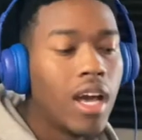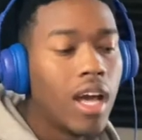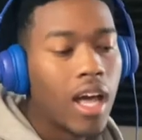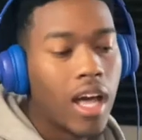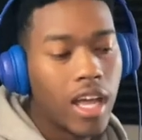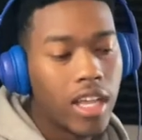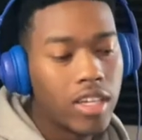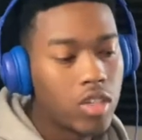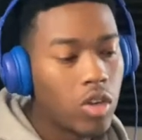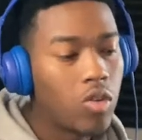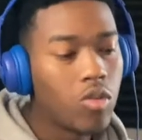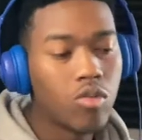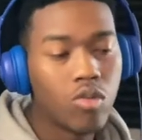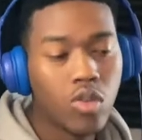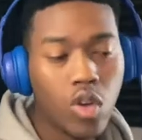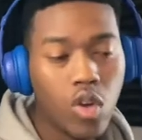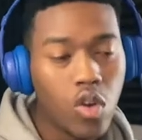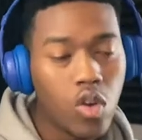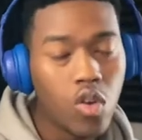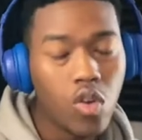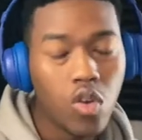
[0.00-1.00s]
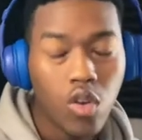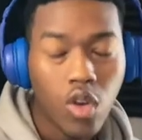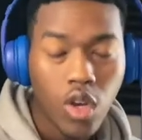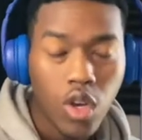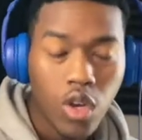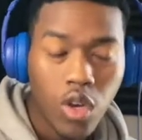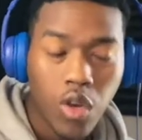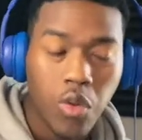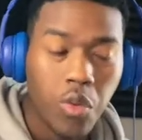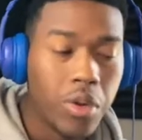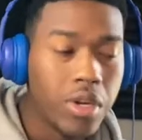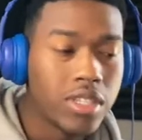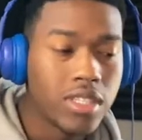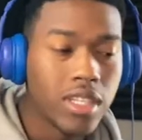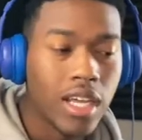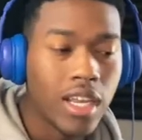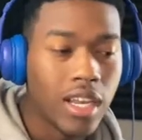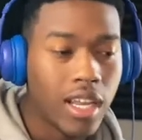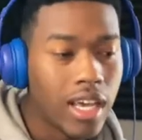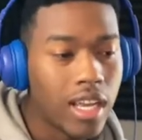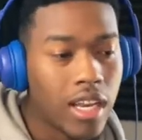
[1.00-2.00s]
I don't know what's
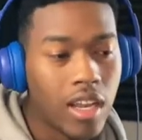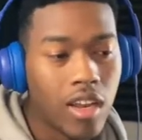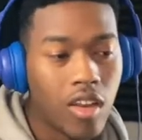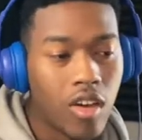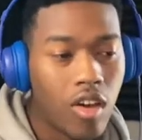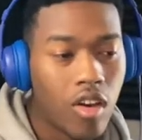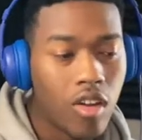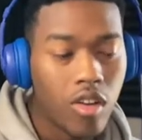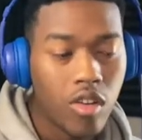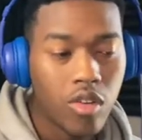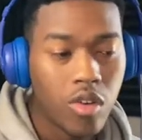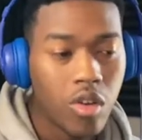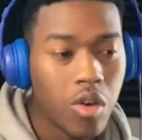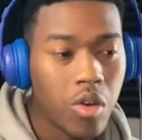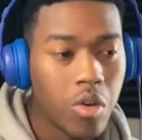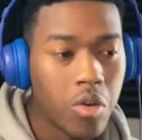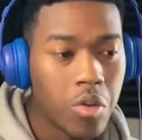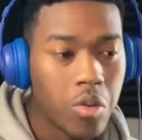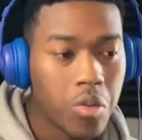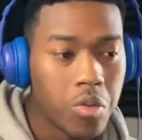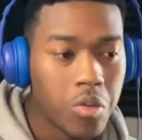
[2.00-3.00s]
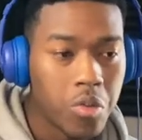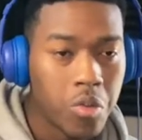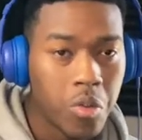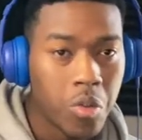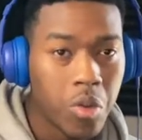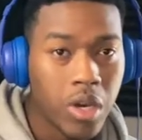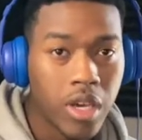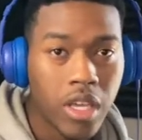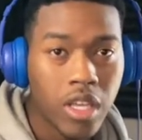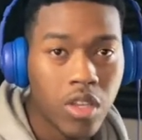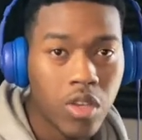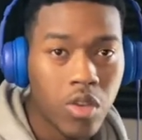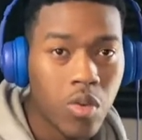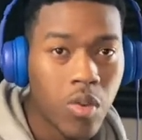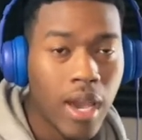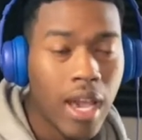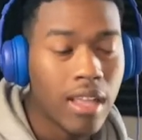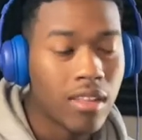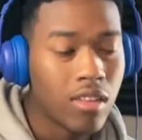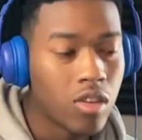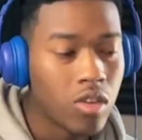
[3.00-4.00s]
Atlanta law. I don't know what you
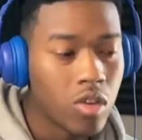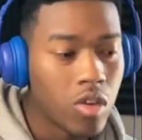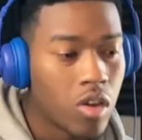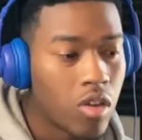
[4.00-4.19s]
have to do.